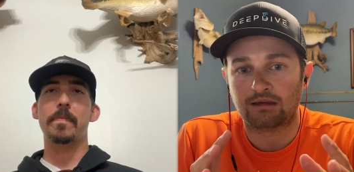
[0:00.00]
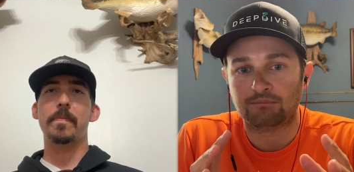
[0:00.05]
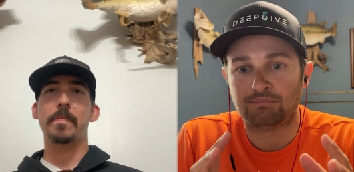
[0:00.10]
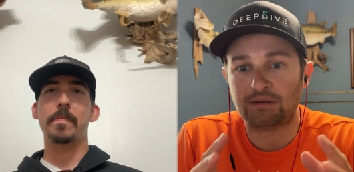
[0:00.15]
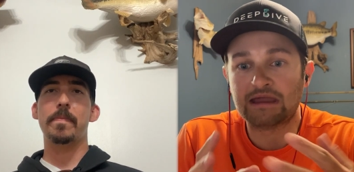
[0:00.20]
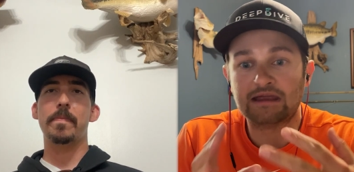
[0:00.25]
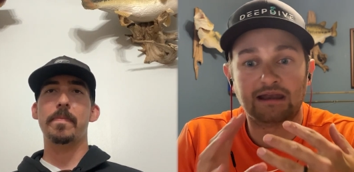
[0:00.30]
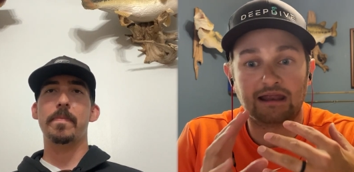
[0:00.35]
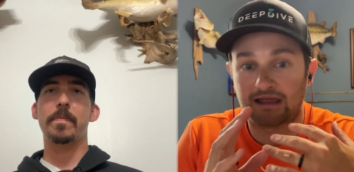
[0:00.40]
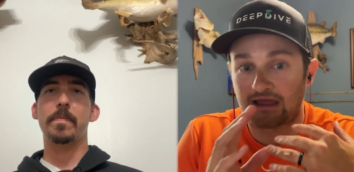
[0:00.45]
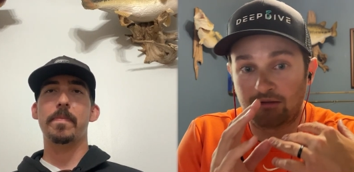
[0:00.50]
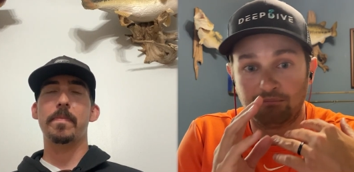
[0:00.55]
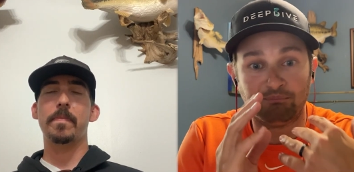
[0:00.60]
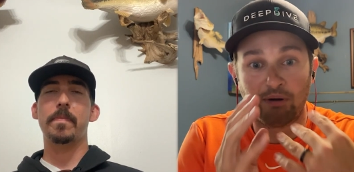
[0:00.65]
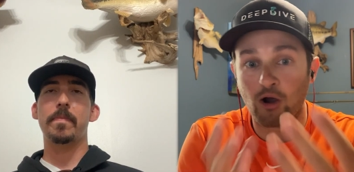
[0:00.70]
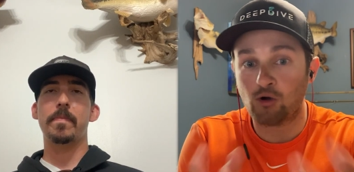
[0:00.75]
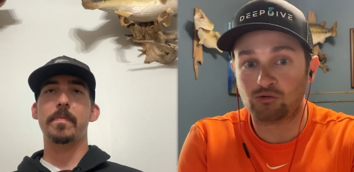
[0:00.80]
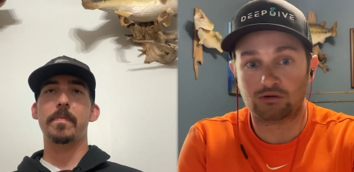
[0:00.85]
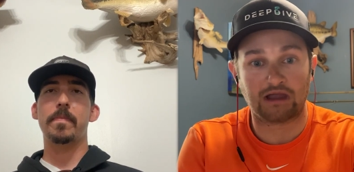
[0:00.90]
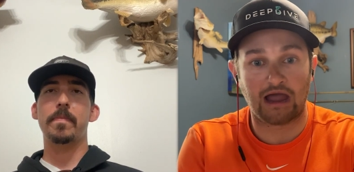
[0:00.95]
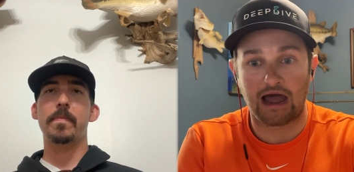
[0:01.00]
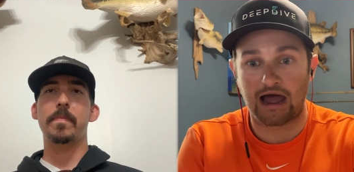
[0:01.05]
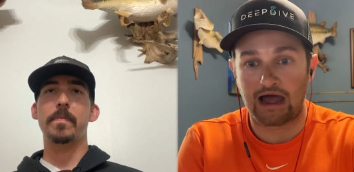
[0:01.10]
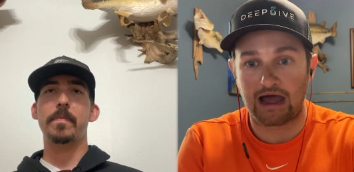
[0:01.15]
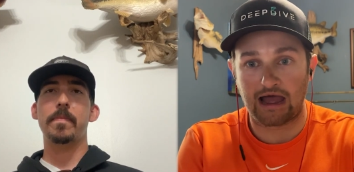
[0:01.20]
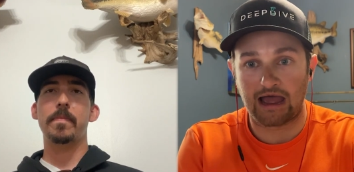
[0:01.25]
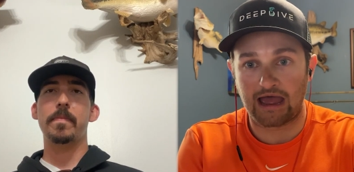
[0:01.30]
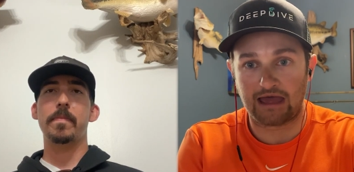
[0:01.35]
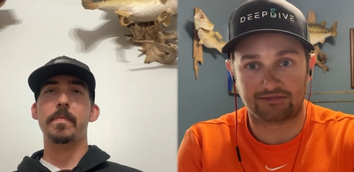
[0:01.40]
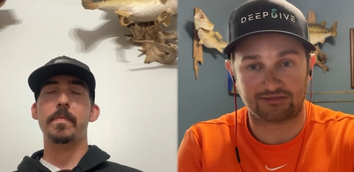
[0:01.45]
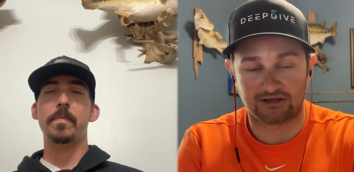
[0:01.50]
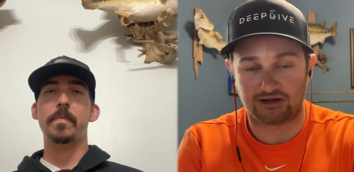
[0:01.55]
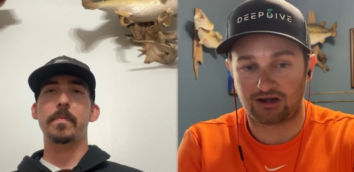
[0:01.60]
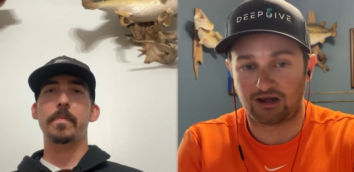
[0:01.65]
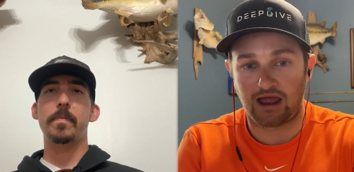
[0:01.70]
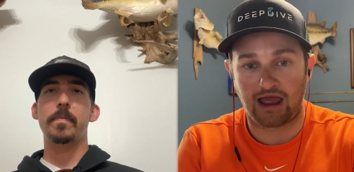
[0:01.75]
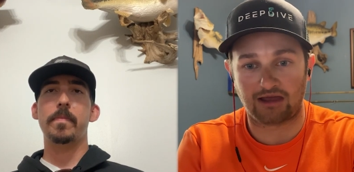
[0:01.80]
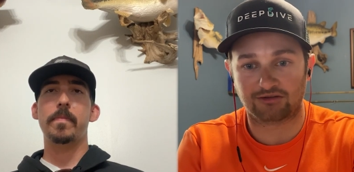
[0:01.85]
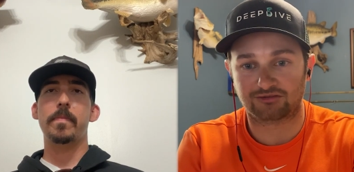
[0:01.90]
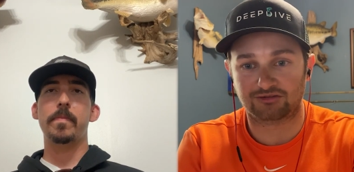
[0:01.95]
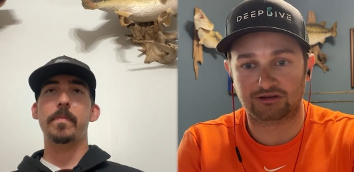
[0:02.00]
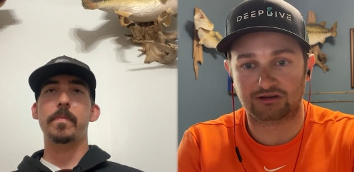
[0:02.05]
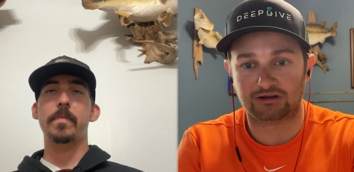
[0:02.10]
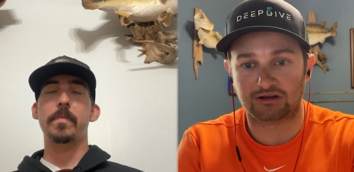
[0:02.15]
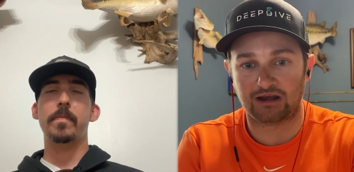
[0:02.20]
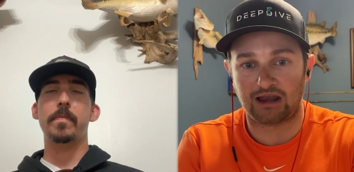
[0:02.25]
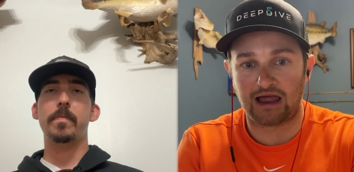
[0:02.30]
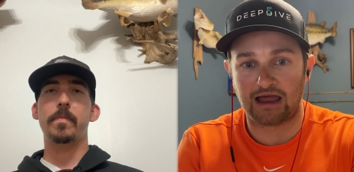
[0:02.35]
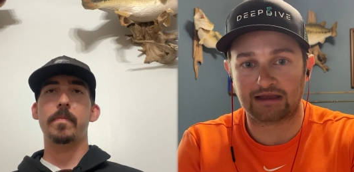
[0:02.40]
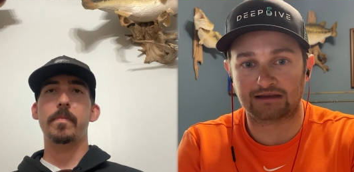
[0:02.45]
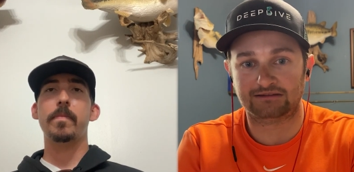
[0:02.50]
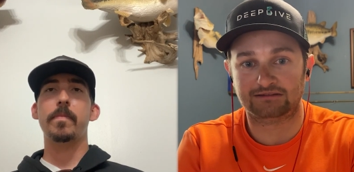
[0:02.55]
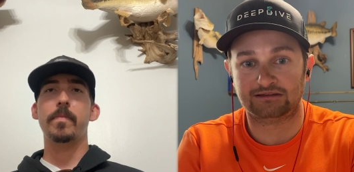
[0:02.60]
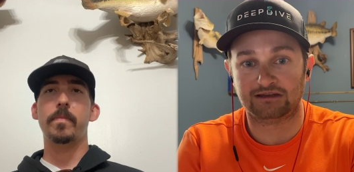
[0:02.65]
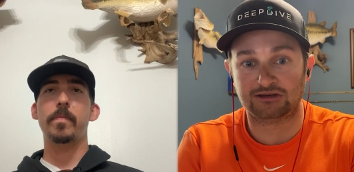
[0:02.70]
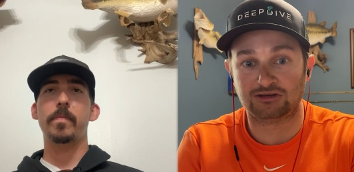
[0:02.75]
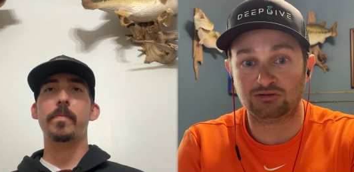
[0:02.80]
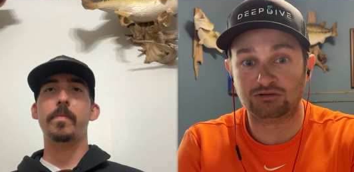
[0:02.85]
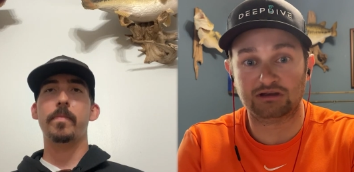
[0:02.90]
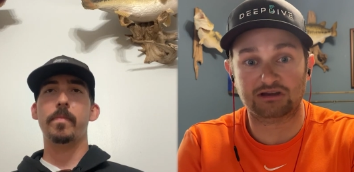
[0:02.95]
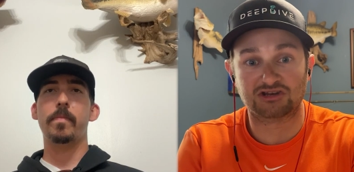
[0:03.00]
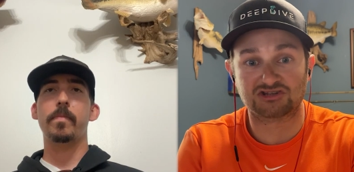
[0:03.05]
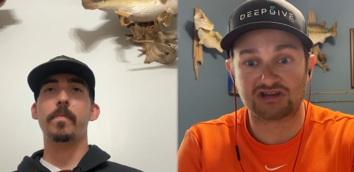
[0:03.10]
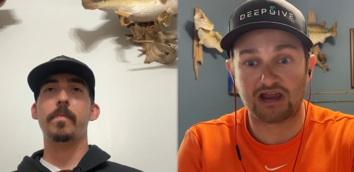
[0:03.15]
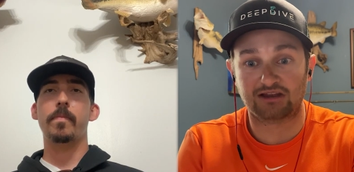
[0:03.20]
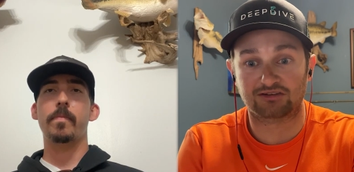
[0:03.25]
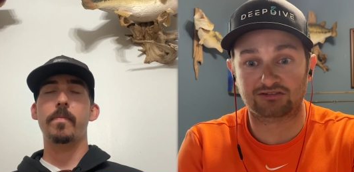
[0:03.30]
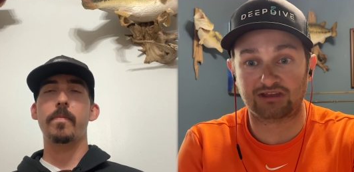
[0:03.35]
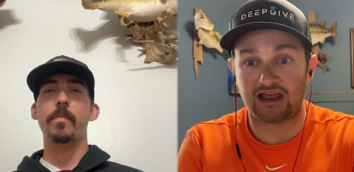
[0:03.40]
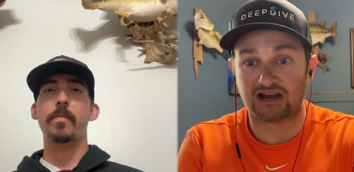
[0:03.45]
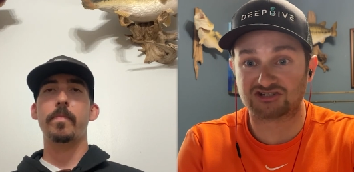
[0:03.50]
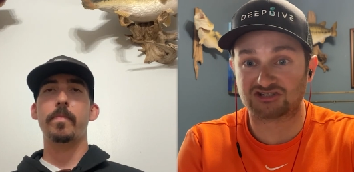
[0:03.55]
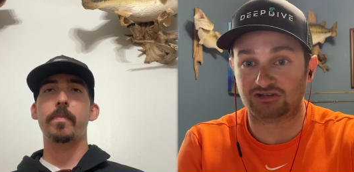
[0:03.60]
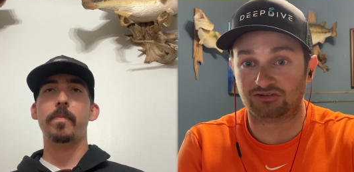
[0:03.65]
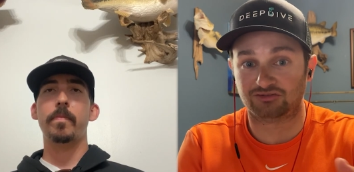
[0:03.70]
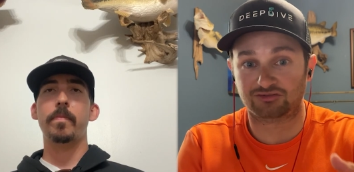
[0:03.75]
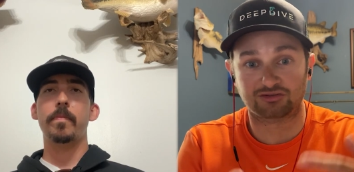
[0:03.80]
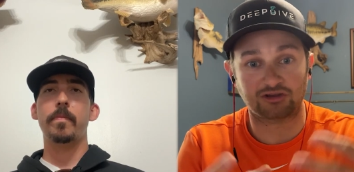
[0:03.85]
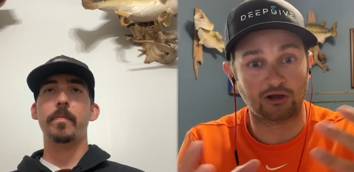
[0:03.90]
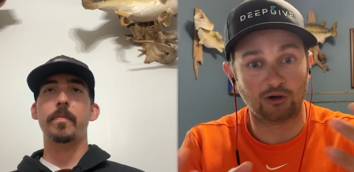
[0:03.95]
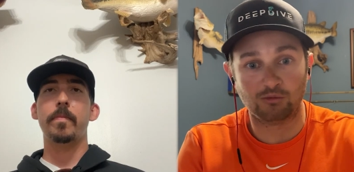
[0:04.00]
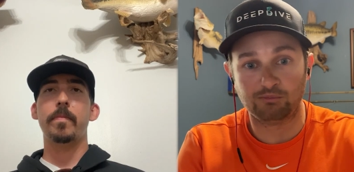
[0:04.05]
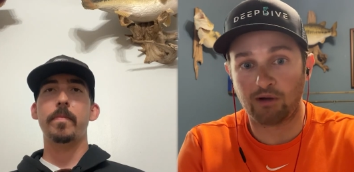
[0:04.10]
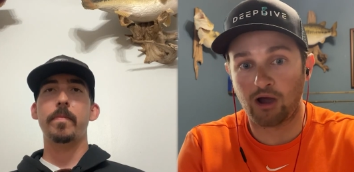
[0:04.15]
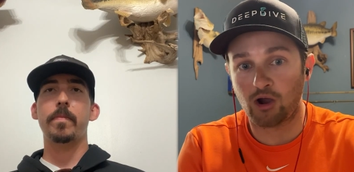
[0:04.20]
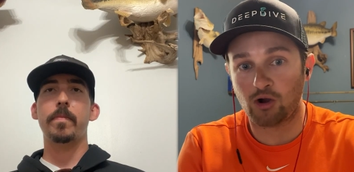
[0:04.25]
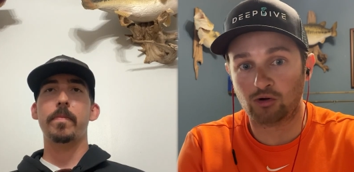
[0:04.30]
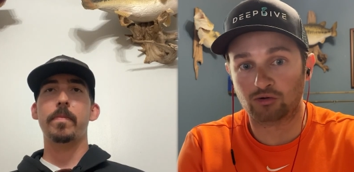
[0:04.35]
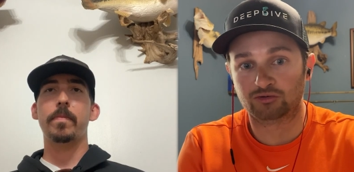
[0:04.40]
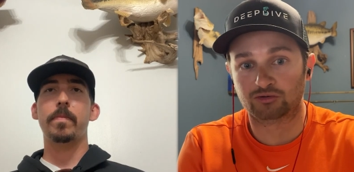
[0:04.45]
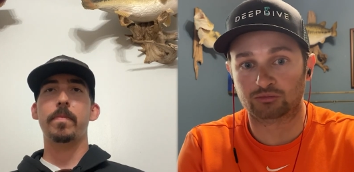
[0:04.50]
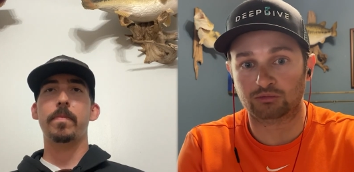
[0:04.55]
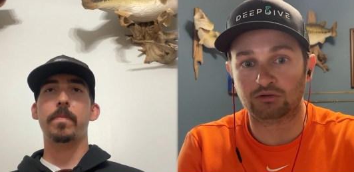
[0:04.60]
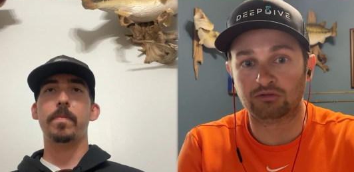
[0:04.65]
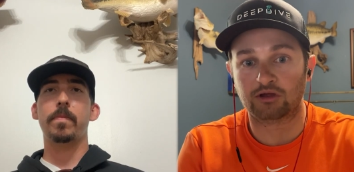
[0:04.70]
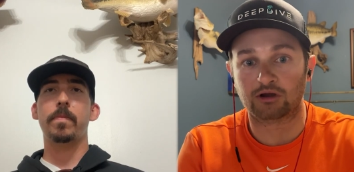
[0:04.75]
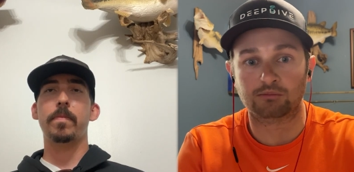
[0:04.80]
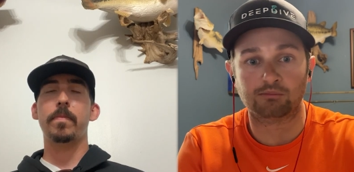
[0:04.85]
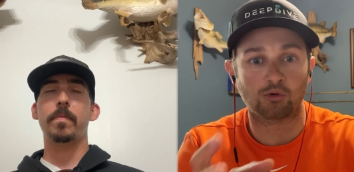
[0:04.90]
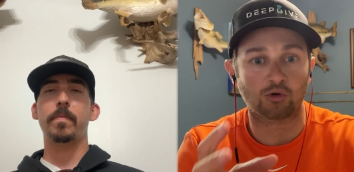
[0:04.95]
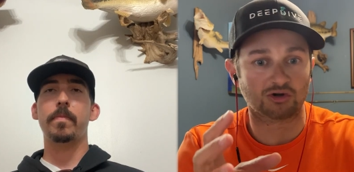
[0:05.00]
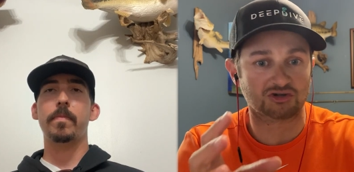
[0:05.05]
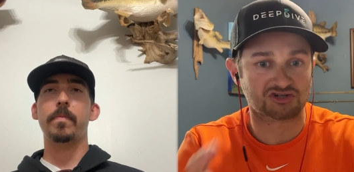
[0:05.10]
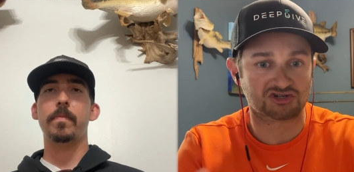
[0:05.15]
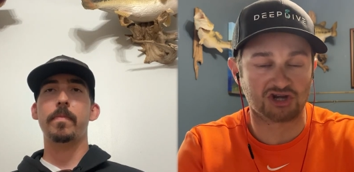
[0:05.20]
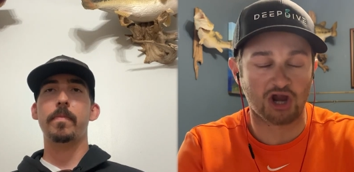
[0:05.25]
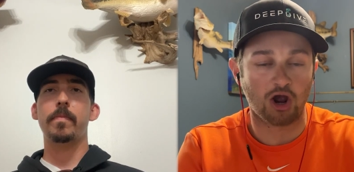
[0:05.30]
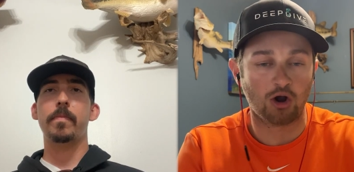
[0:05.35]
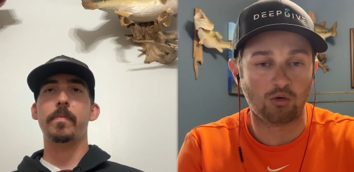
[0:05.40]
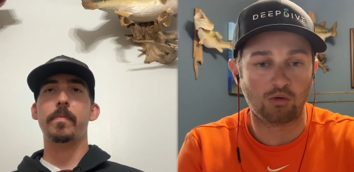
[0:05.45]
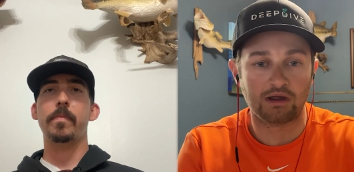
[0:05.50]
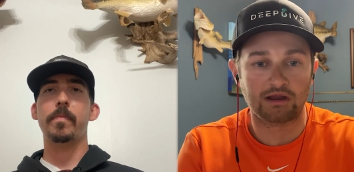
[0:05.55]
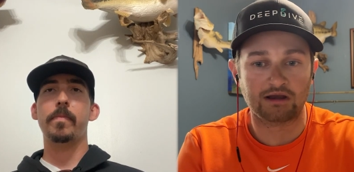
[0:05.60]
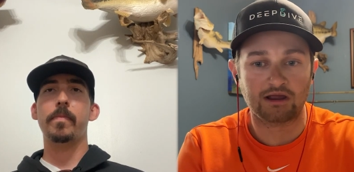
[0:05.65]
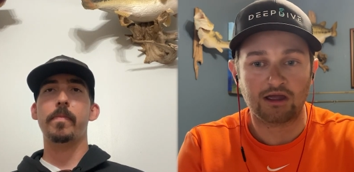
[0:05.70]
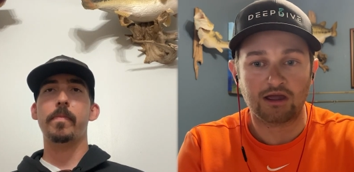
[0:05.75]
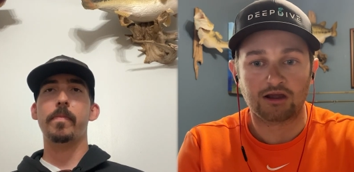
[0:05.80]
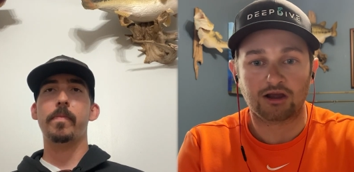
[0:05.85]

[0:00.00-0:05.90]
Speaker 1: being a, boat guy at the classic like did you get a chance to actually sell boats or were there more showing